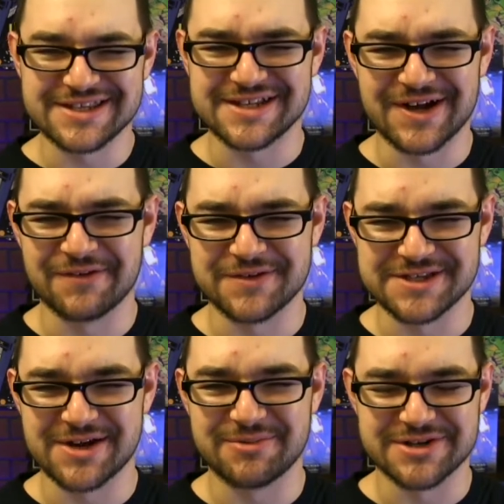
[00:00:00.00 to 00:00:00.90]
listing off these
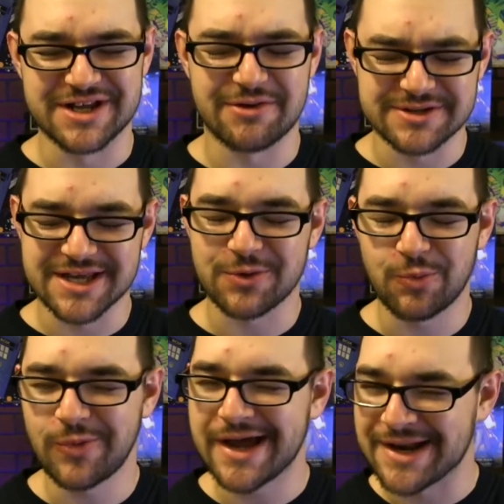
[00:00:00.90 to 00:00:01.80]
numbers and I was like,
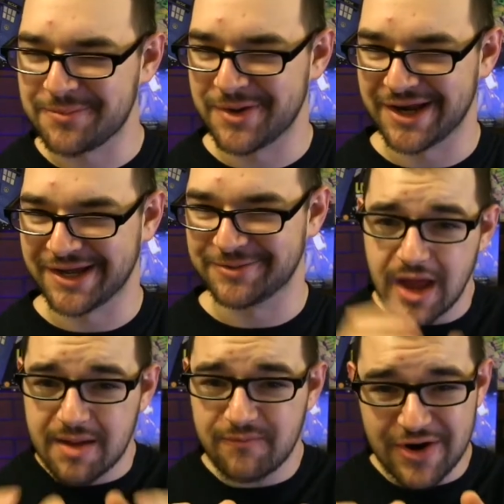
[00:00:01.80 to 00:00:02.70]
wait a minute. I
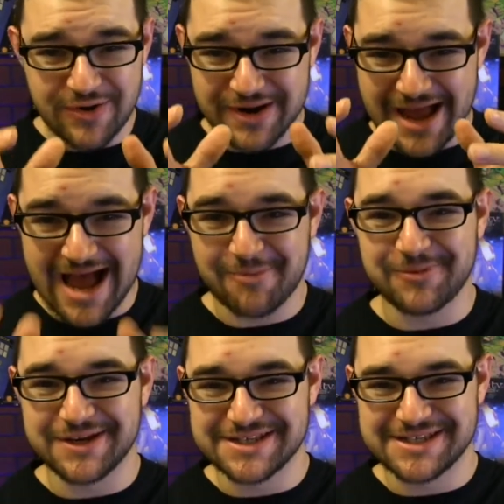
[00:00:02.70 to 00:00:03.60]
am very
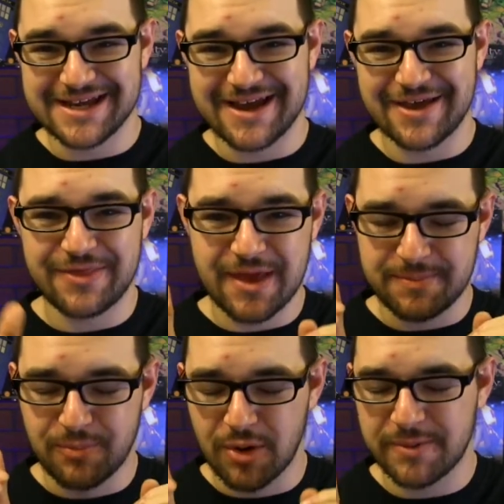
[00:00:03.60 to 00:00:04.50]
happy to see
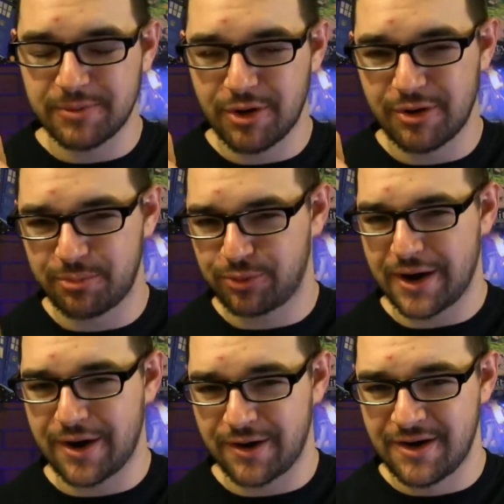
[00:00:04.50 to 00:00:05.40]
that more people go to
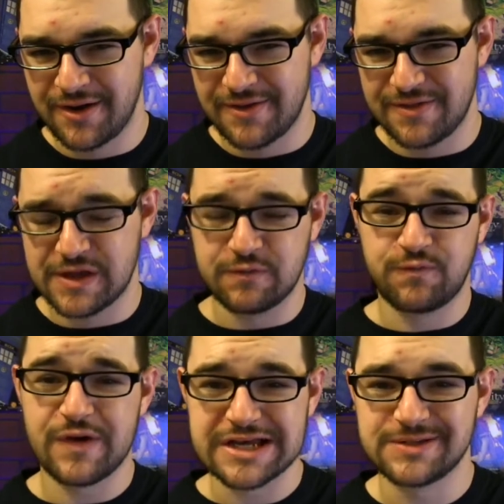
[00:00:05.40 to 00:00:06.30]
prayer than
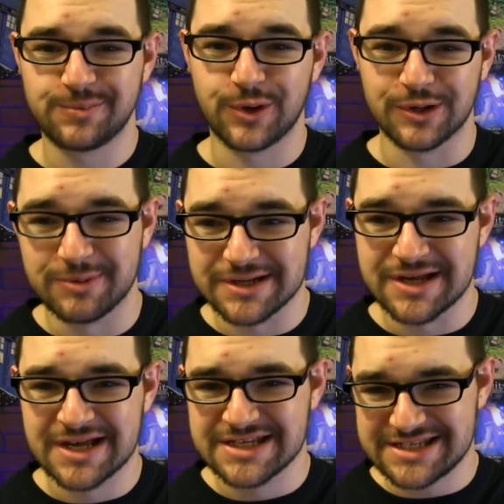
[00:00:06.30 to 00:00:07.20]
Facebook, but
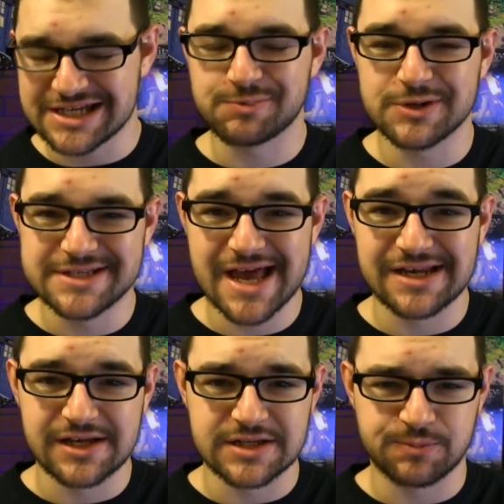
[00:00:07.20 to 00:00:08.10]

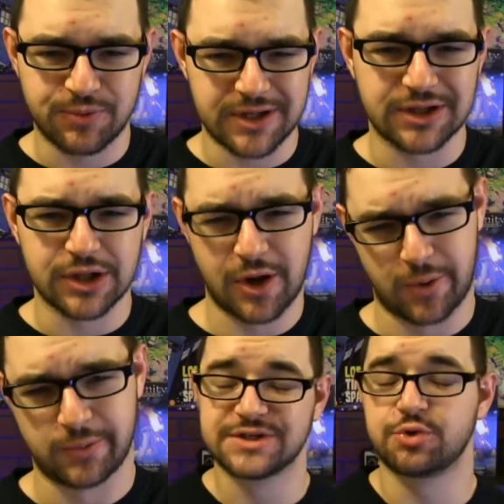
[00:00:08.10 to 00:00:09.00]
6% is pretty
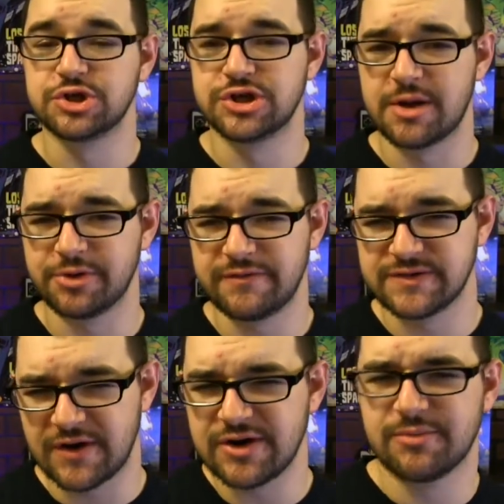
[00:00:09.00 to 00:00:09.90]
low. As a Christian, I believe it's
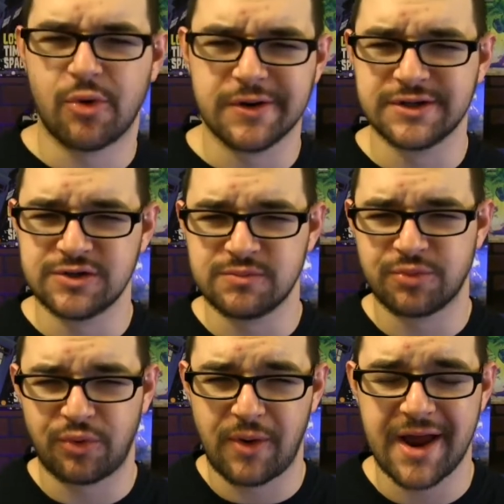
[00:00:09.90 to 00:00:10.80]
very important to
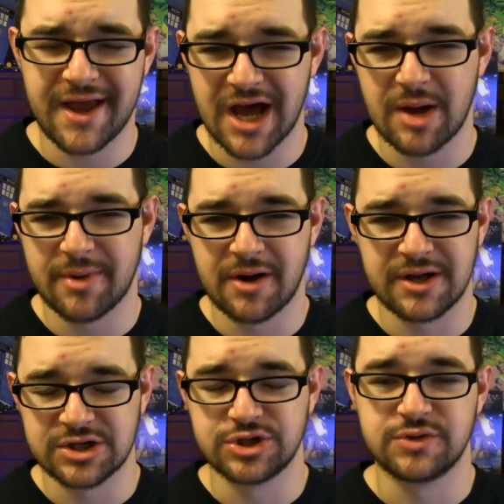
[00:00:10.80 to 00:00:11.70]
pray
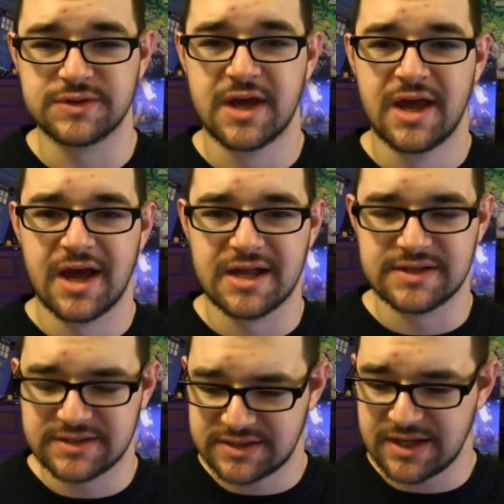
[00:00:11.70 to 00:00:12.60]
about issues
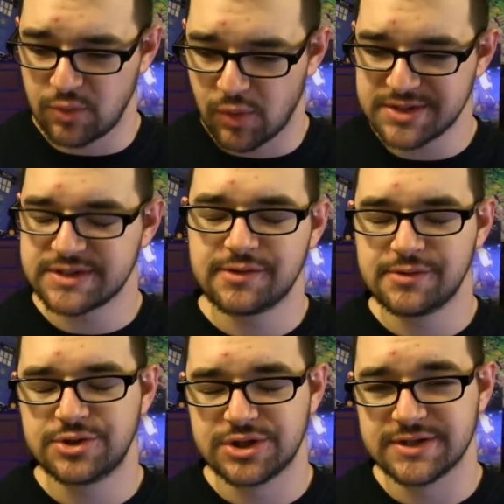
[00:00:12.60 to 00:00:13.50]
and see what
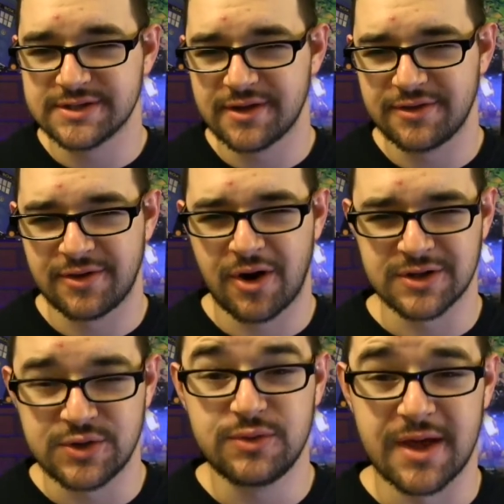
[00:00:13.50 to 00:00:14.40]
solutions there are
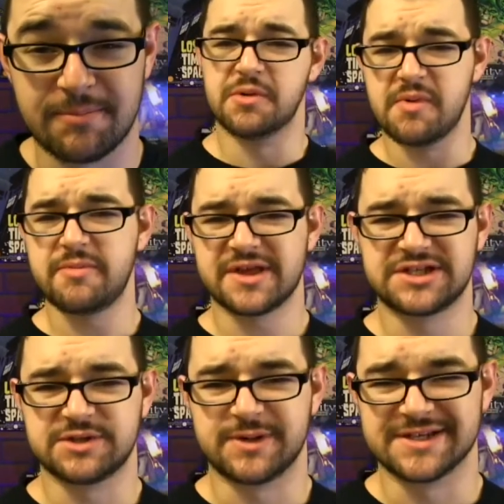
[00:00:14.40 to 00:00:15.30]
to them. But maybe
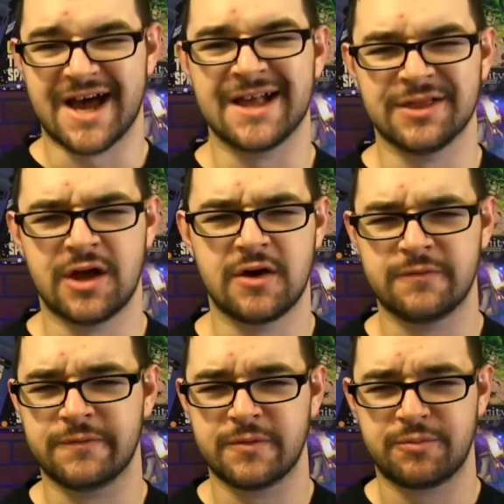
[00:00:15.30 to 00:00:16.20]
that's just because I
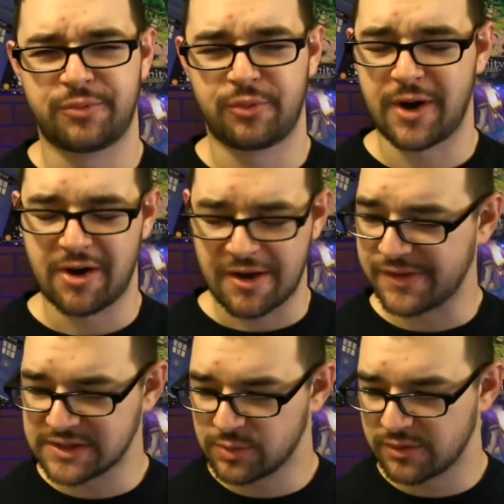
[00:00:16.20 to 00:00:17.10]
love prayer. I
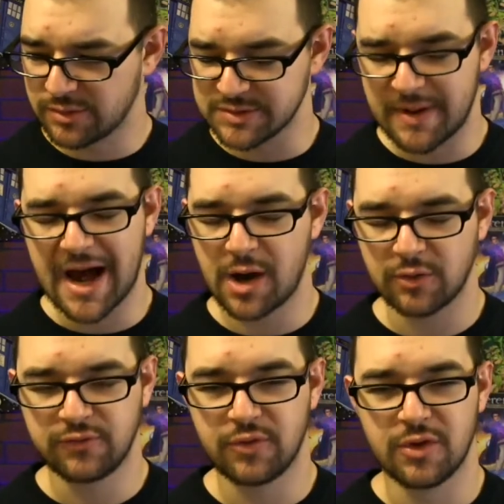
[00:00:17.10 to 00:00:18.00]
think it's one of the most
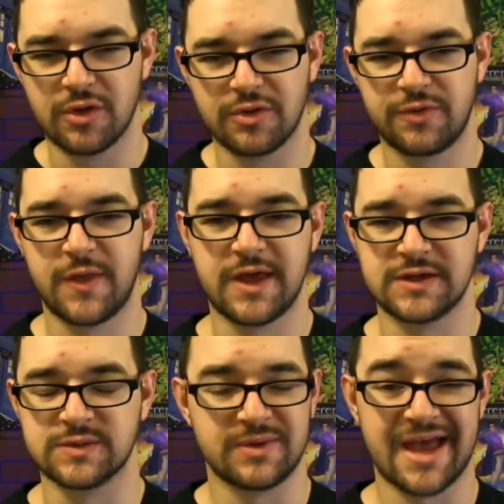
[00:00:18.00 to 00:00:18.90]
powerful
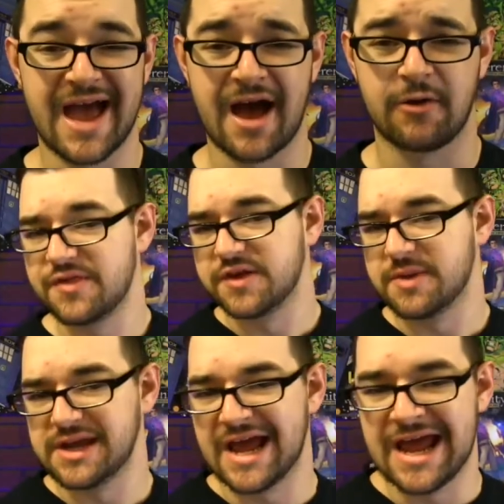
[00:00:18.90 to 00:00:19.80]
things we have. I think
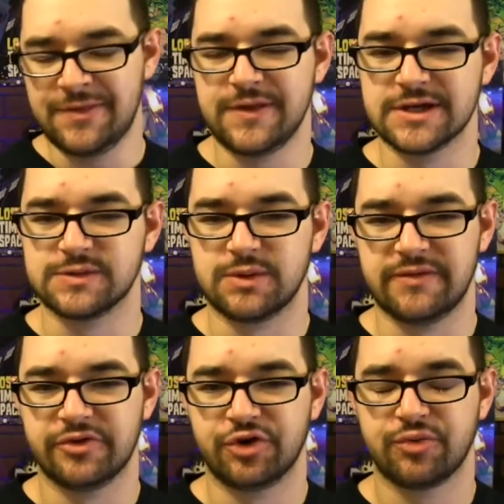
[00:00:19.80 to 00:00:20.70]
many atheists would
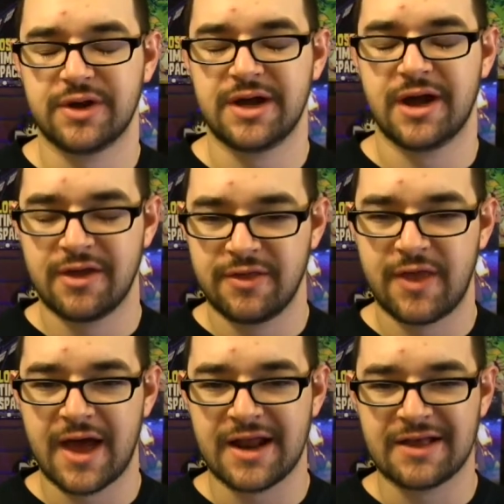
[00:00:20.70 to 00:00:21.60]
even agree
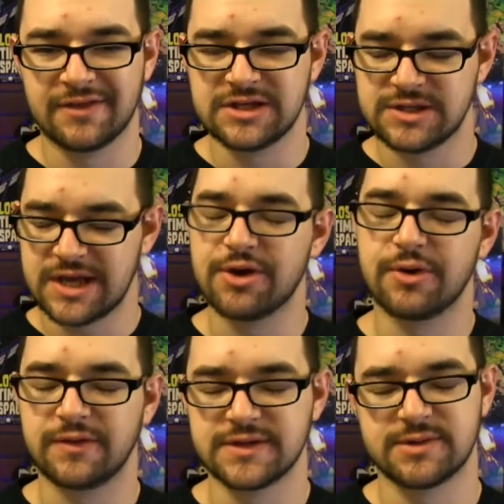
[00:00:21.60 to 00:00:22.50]
that at least
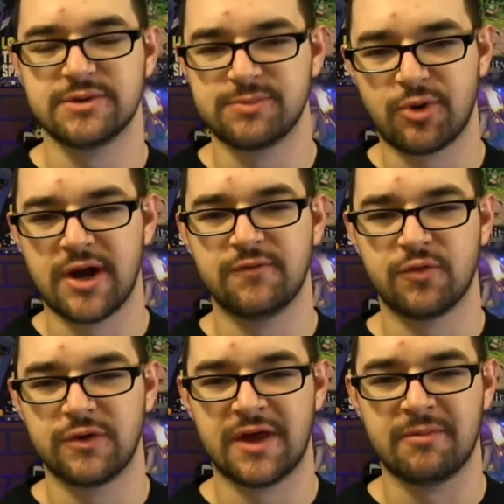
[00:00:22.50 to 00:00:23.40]
hearing that someone is praying
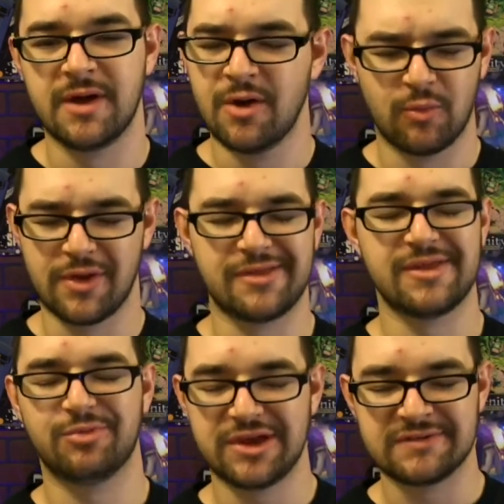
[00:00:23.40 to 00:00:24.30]
for them, whether
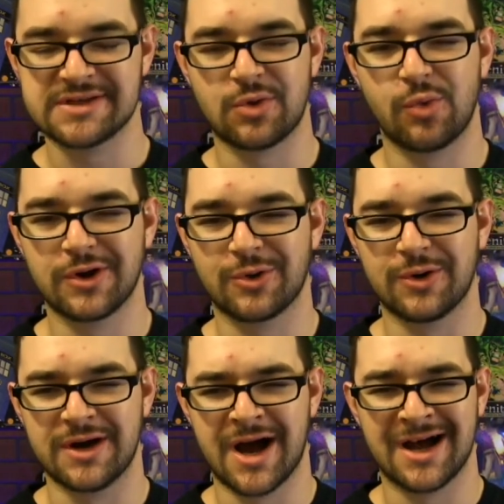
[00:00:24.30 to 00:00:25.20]
they believe it's going to work
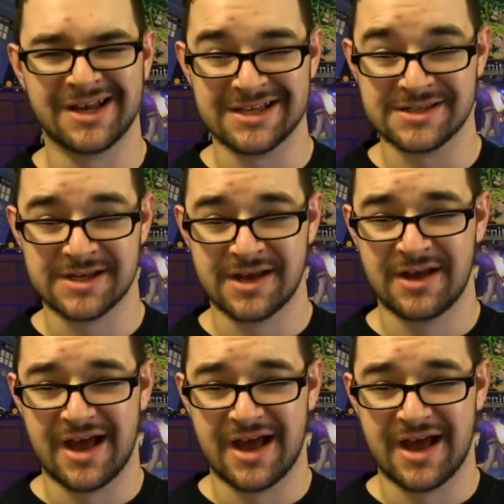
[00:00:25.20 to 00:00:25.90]
or not, is